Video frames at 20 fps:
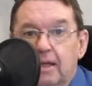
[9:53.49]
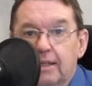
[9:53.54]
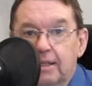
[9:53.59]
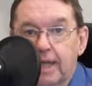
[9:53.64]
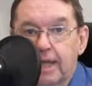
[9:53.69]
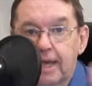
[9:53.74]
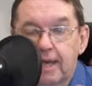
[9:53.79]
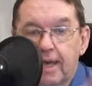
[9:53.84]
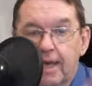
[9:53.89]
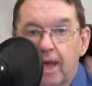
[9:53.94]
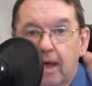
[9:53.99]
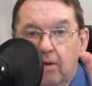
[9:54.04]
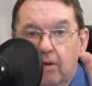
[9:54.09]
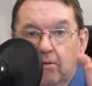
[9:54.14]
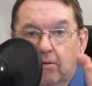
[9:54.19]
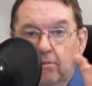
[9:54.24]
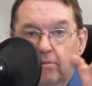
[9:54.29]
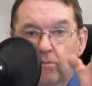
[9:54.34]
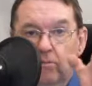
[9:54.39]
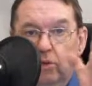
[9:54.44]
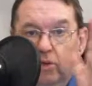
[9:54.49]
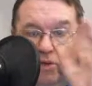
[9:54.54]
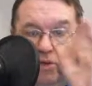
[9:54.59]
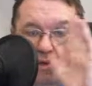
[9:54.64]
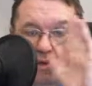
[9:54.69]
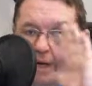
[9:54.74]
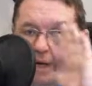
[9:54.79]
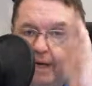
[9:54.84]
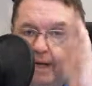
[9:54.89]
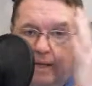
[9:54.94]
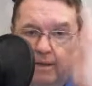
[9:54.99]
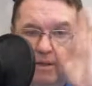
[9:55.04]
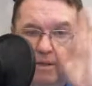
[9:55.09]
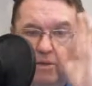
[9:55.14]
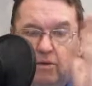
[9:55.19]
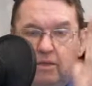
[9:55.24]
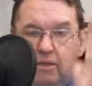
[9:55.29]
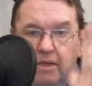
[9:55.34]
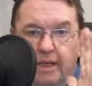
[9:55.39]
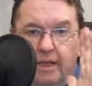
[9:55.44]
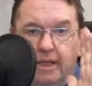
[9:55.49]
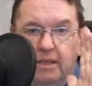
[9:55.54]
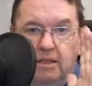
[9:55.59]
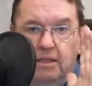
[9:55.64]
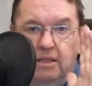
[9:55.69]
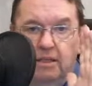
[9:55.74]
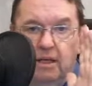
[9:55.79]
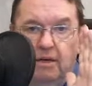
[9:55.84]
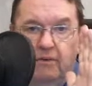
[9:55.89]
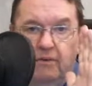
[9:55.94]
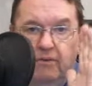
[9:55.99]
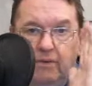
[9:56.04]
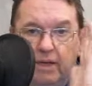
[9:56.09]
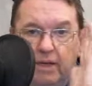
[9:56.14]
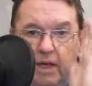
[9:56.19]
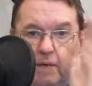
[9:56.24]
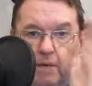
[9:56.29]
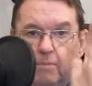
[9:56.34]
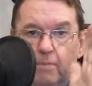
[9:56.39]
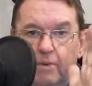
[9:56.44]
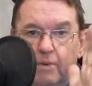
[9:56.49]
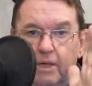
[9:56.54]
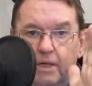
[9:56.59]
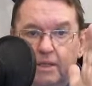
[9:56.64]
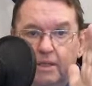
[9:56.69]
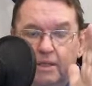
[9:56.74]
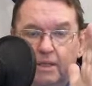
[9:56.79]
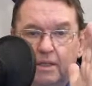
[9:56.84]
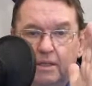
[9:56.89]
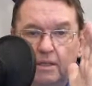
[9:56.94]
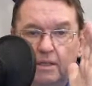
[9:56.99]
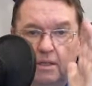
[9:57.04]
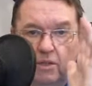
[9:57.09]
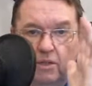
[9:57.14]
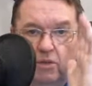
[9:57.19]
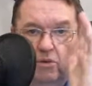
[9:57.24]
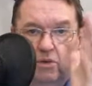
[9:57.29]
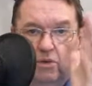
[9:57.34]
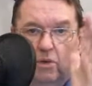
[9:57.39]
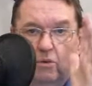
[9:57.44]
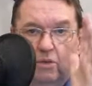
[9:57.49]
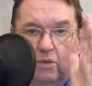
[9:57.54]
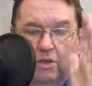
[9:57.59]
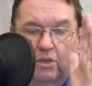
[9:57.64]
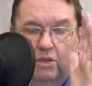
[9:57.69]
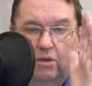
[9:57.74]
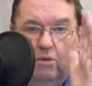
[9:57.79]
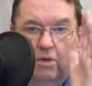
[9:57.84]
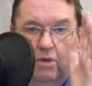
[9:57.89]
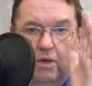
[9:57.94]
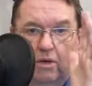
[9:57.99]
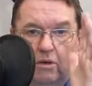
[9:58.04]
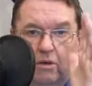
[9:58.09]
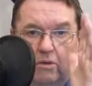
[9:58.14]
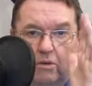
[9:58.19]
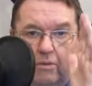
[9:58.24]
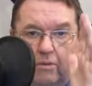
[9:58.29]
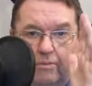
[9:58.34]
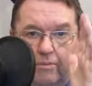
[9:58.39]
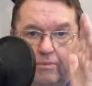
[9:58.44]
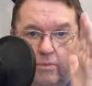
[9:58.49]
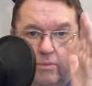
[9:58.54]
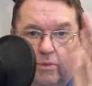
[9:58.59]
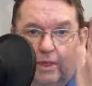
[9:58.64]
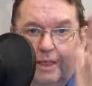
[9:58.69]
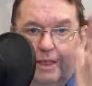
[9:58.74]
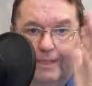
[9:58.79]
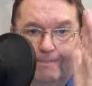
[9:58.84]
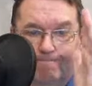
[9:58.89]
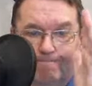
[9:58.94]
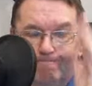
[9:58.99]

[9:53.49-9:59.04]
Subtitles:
Take care, wash your hands and all that stuff, keep a distance, you know what's going on, right?